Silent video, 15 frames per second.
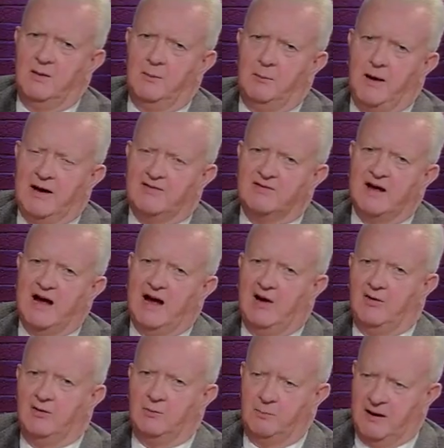passed the
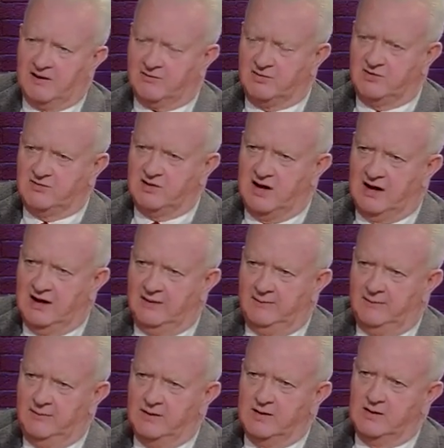House, passed the Senate,
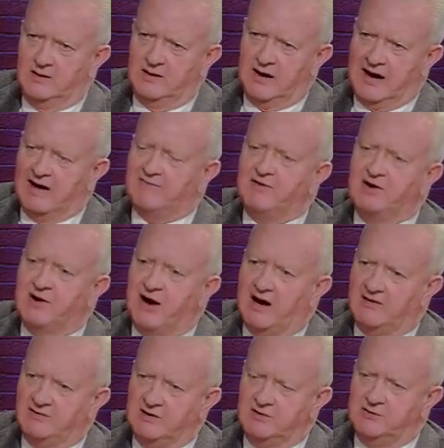
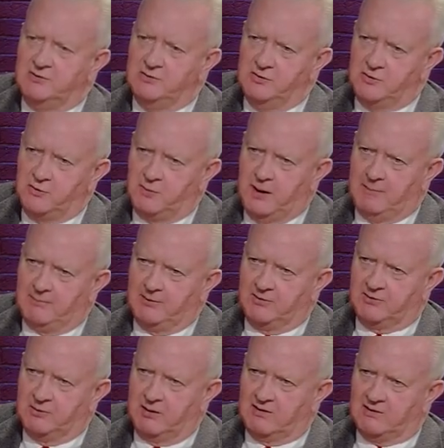advertised in 2 newspapers
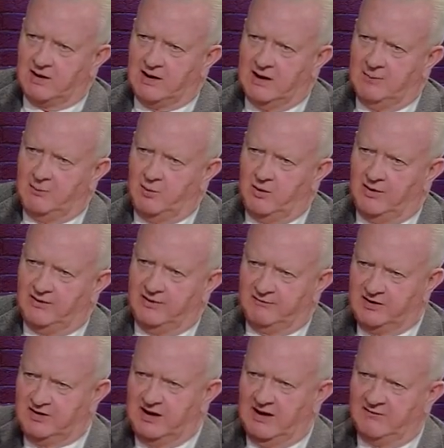throughout the Commonwealth.
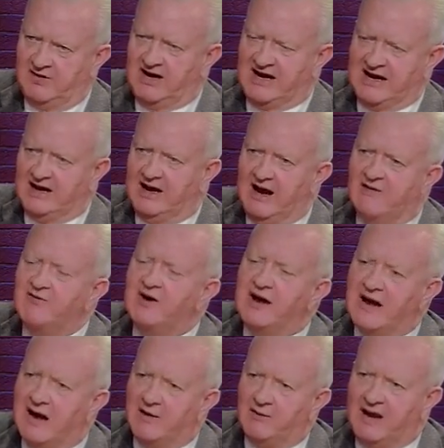Every
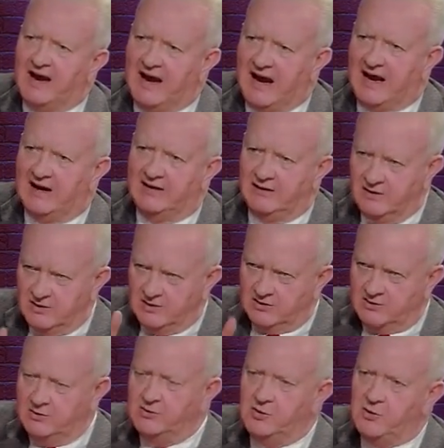county had
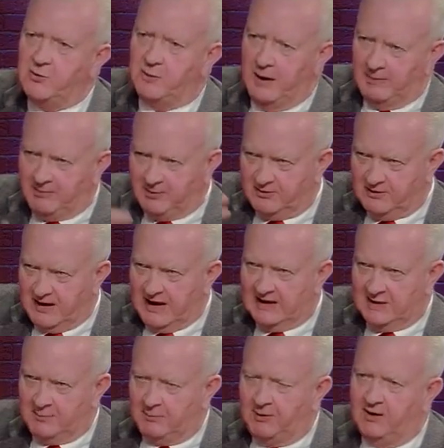2 newspapers. They had
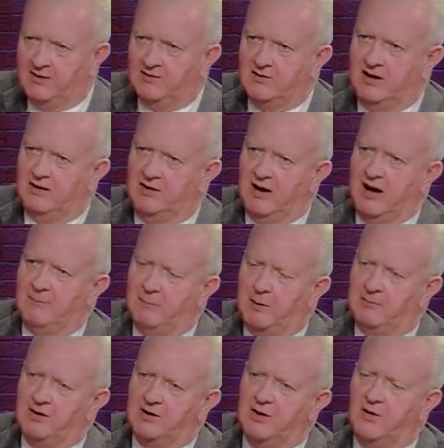to place a
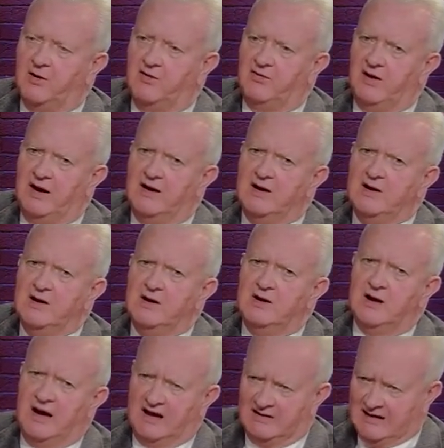public notice in.
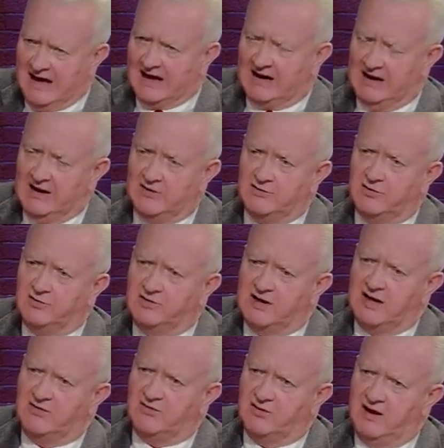Exactly as you
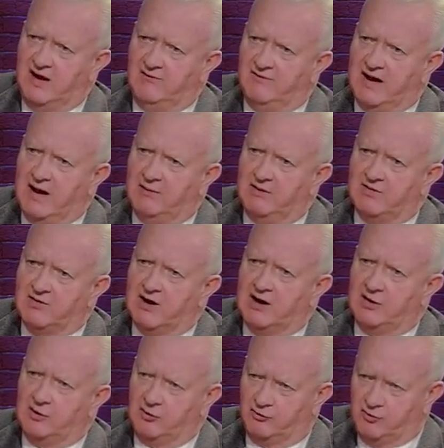said, Steve. Now it's got
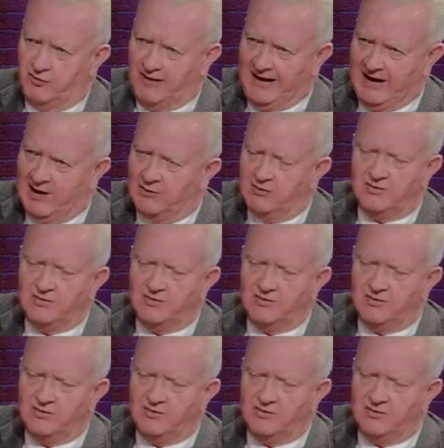to go through the House,